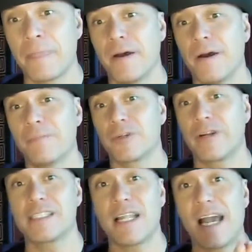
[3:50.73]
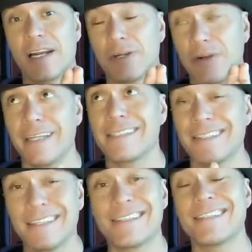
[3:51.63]

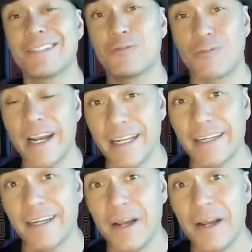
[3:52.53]
Craigslist is great,